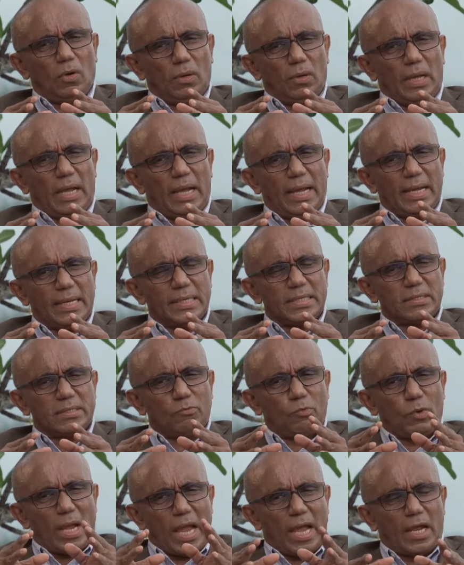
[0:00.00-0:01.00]
has
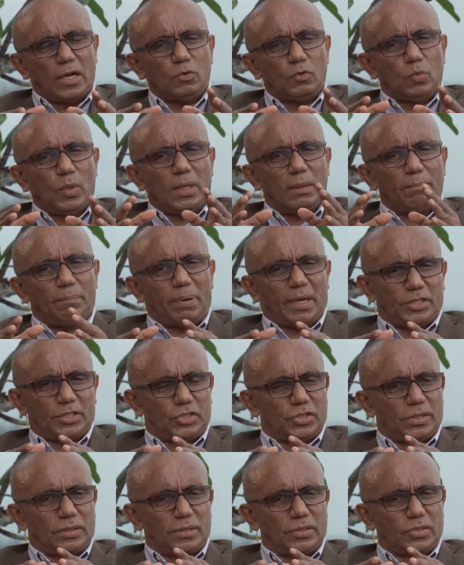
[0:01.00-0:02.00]
an annual
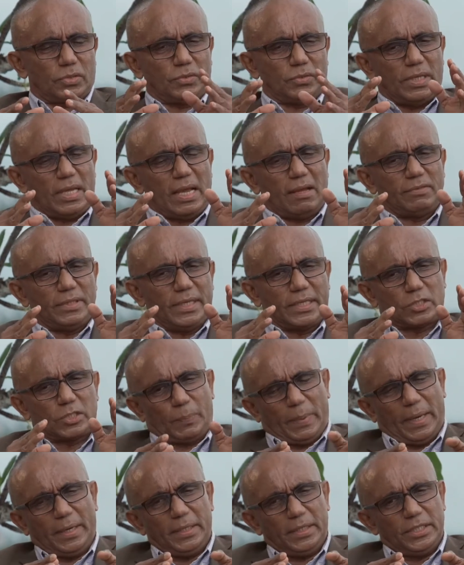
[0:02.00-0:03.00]
budget. So they have the
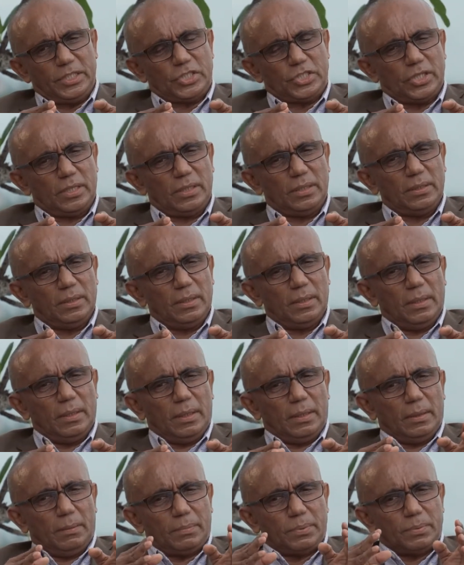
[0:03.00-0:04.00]
expenditure
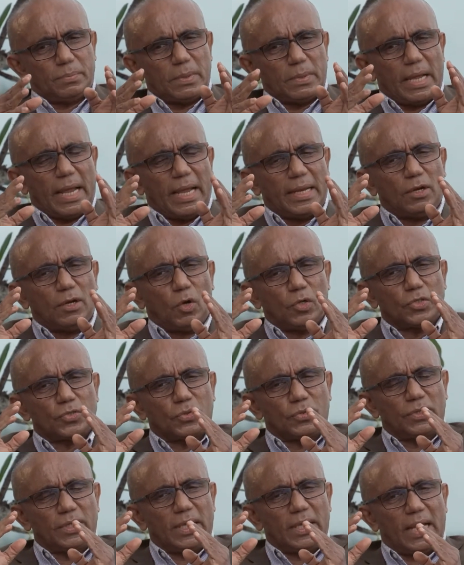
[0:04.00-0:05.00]
and
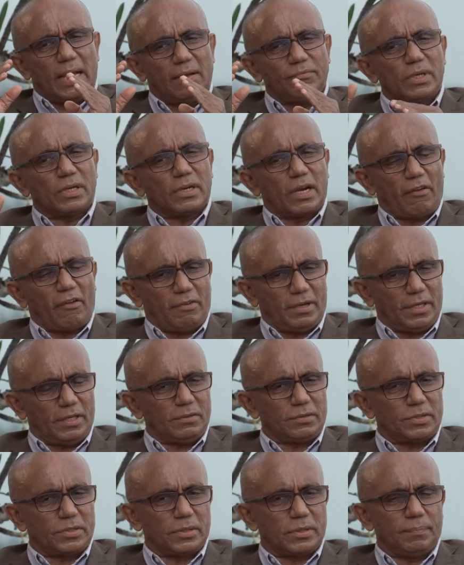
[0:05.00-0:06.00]
also they have the
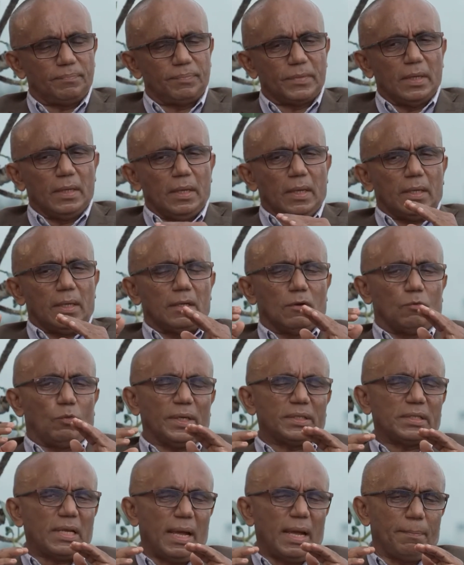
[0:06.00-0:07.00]
revenues. Now
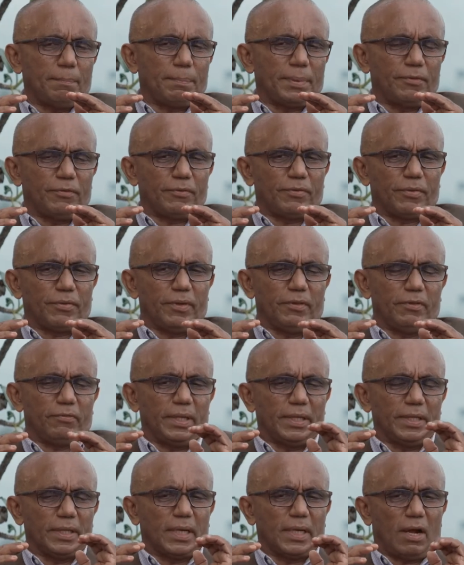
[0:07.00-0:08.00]
what happens is,
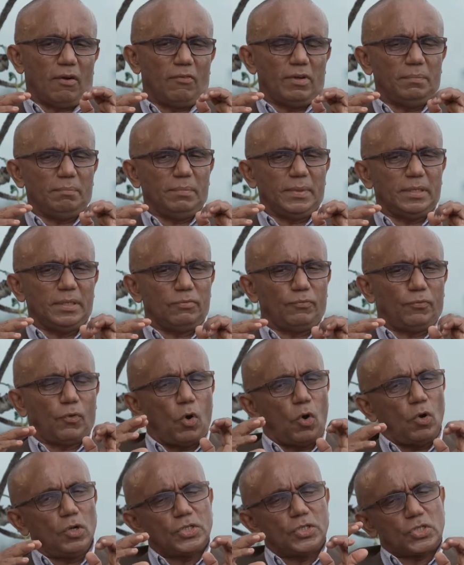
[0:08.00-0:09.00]
when the government
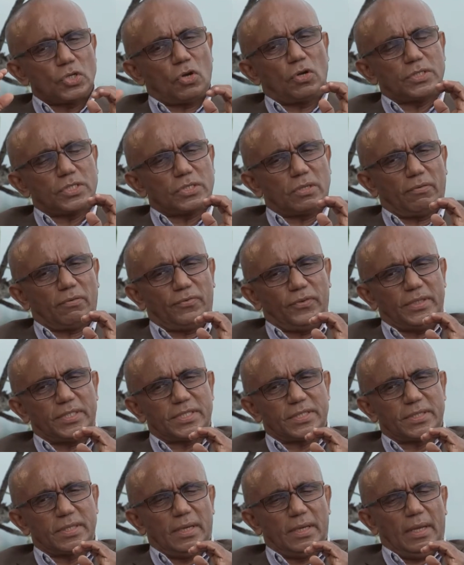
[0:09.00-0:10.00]
falls short of
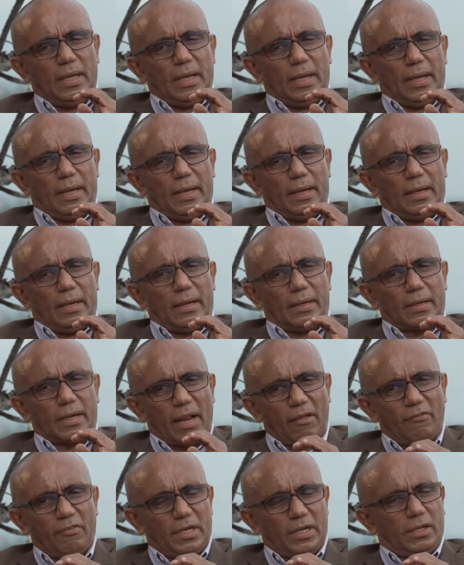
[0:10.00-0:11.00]
its
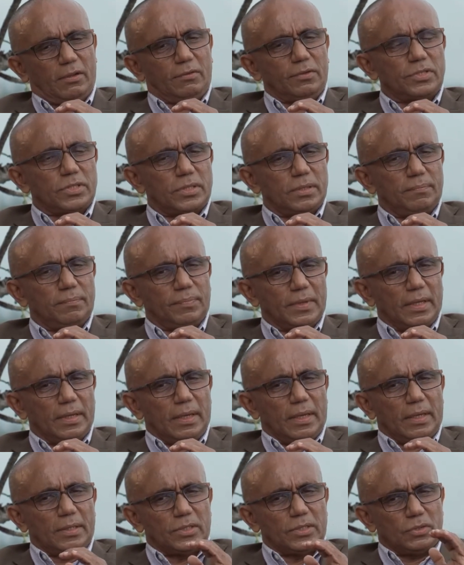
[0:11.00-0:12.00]
revenues,
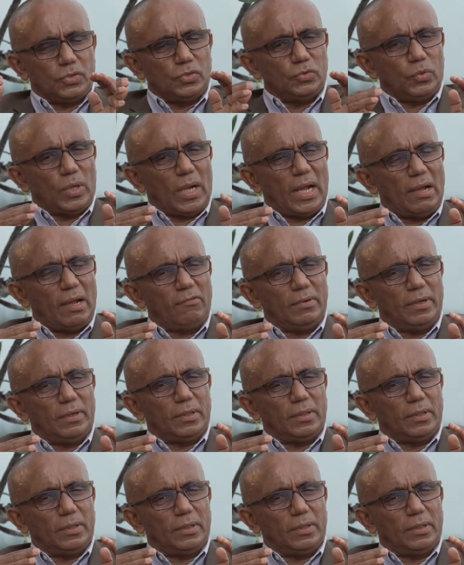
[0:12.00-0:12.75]
you have